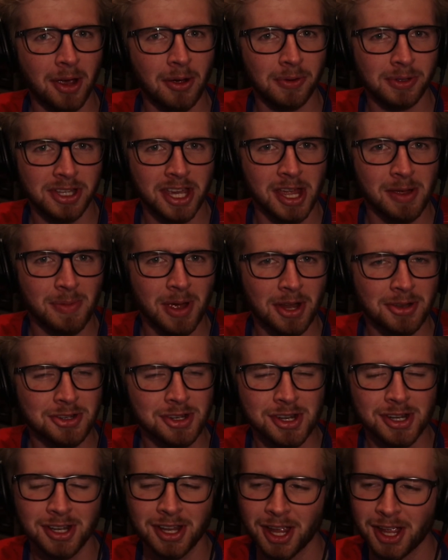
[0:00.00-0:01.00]
game
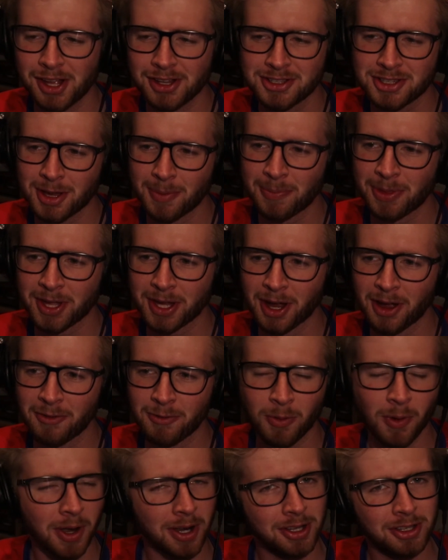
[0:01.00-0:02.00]
engine. It's something I've
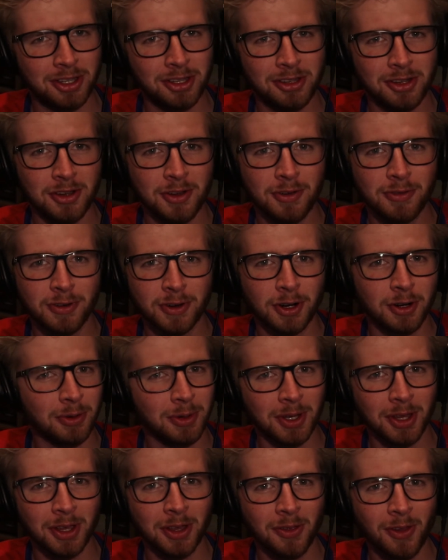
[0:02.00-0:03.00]
wanted to do for a
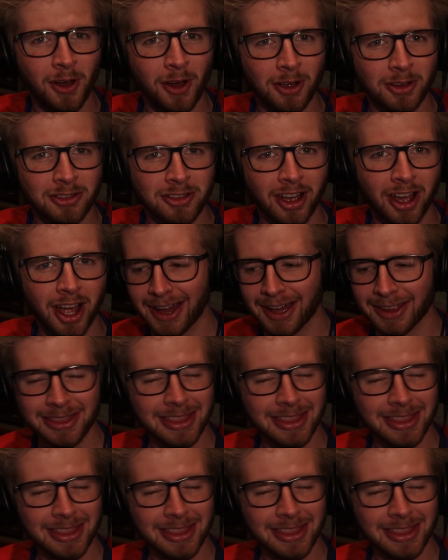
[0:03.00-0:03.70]
really long time.